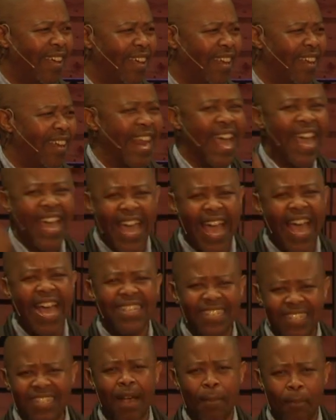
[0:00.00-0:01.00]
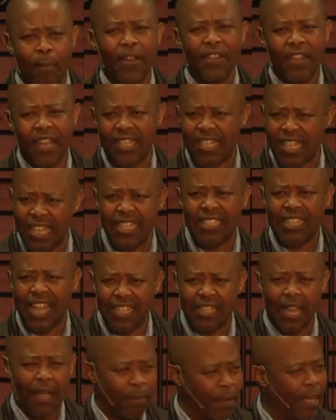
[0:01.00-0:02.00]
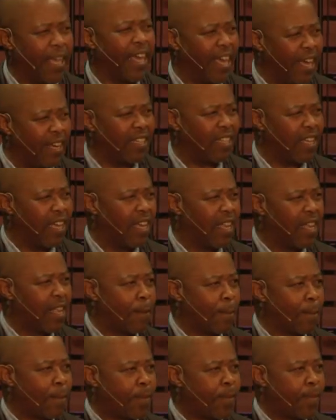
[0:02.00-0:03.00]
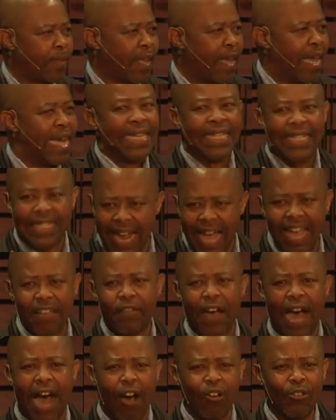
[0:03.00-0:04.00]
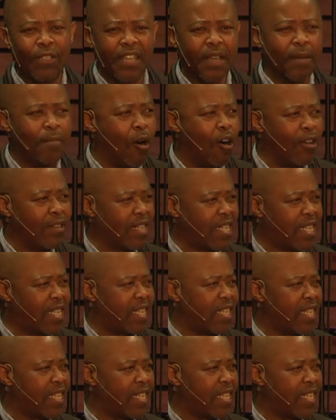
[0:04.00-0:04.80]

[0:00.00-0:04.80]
Lay hands upon the sick that they be healed. Drive out demons.